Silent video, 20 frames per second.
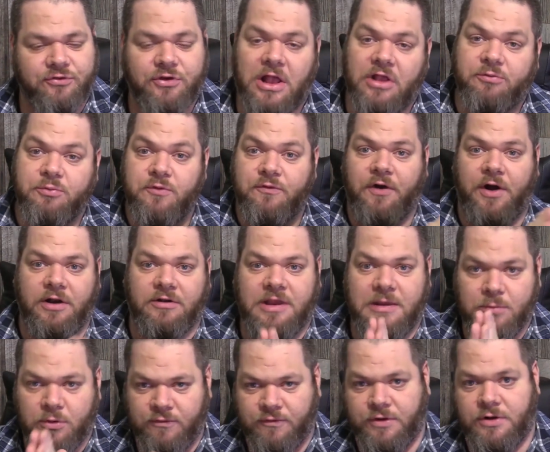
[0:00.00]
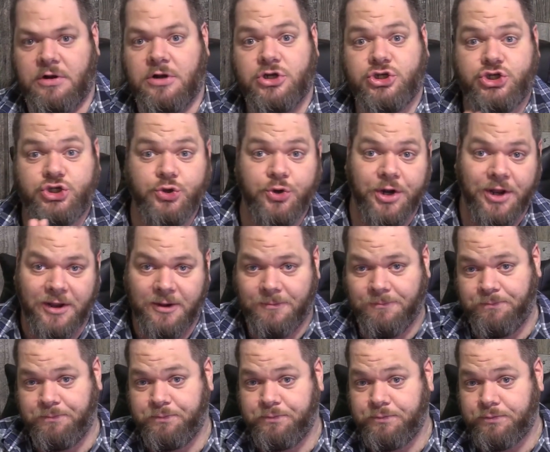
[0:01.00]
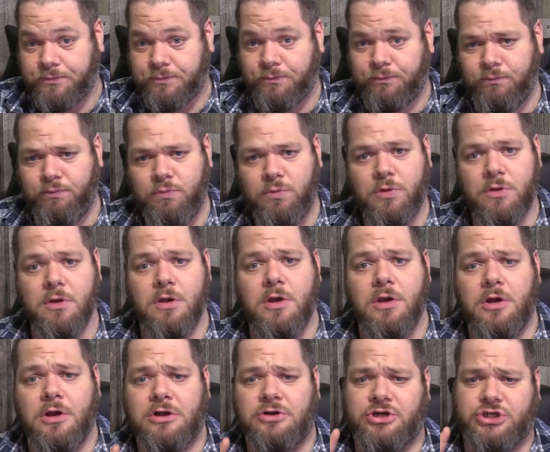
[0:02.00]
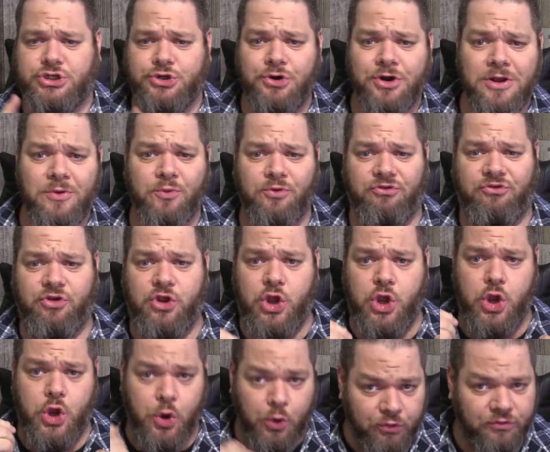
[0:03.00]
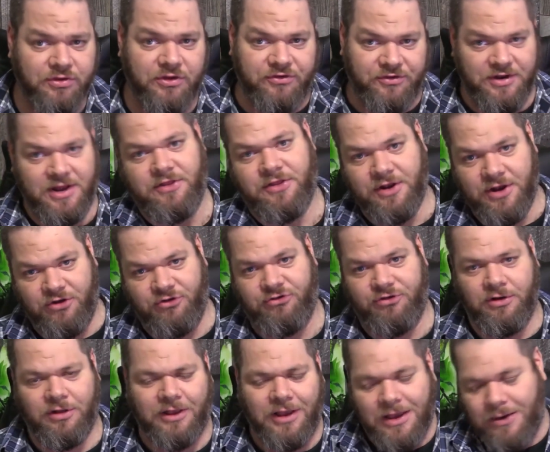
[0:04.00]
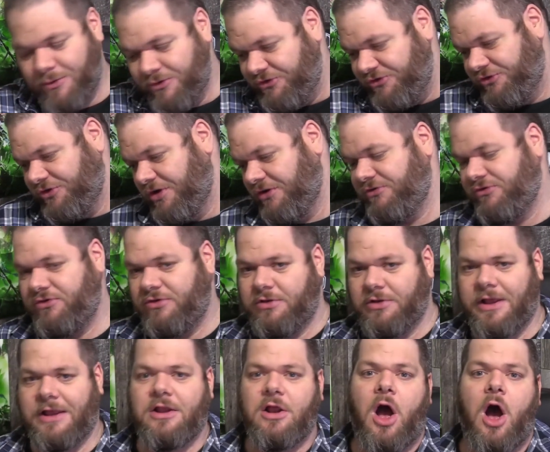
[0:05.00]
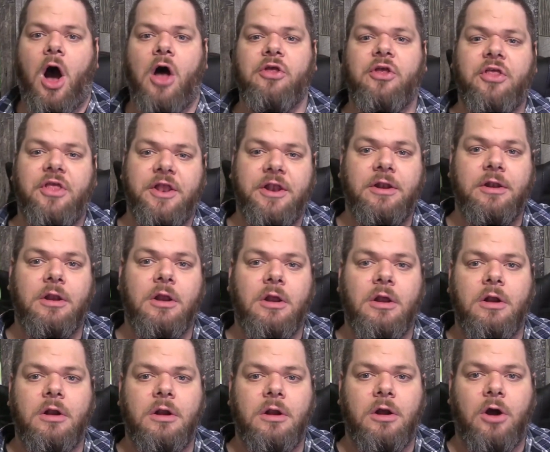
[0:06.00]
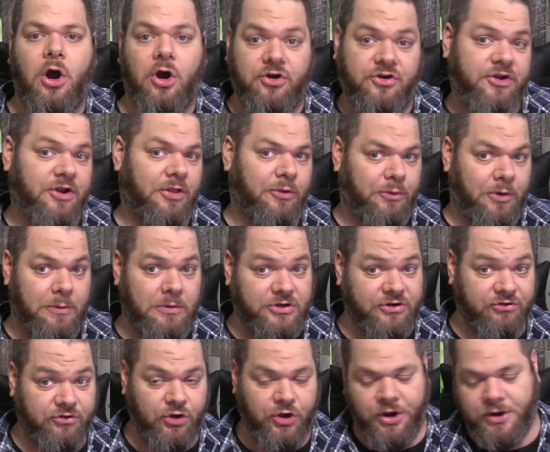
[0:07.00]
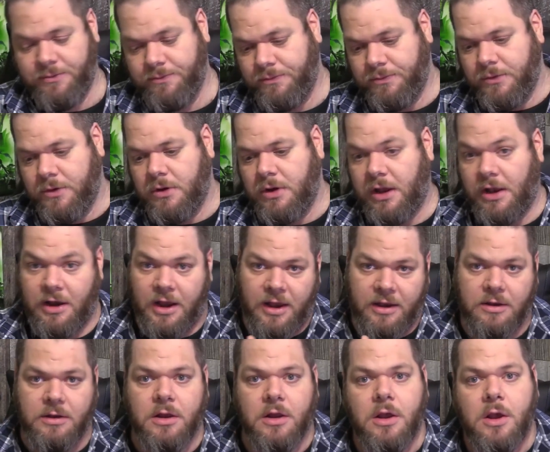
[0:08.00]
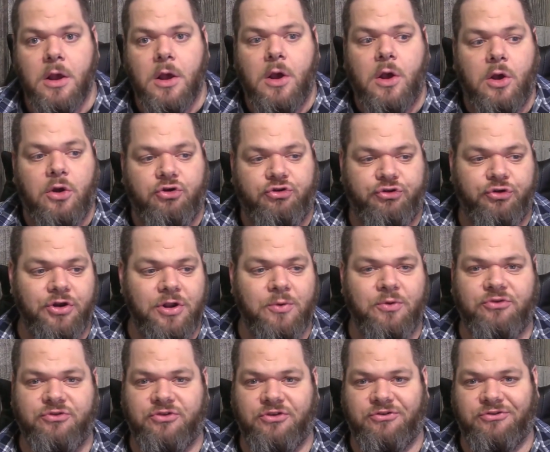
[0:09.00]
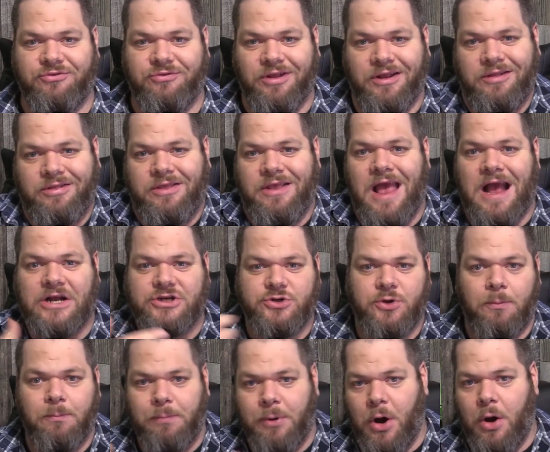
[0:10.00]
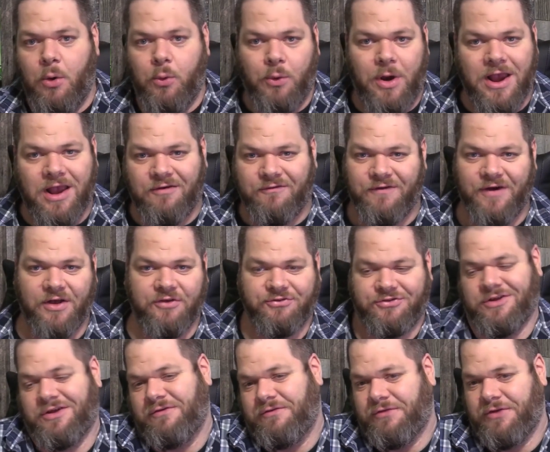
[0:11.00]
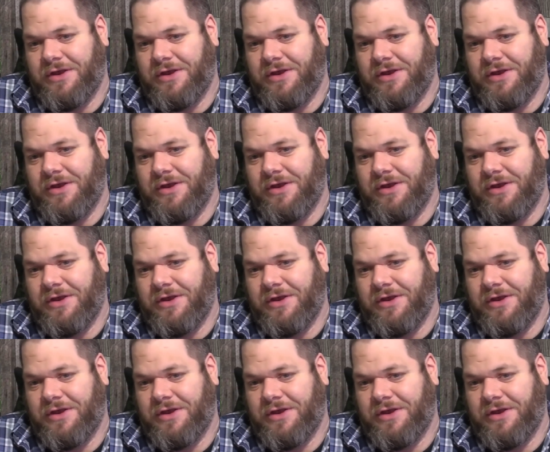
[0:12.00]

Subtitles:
Okay, let's move on. Keep moving. Shooting was useless in 8th edition. Like, it was just like, other than artillery, which is good in 8. Shooting was just like the actual bow, rank and file stuff.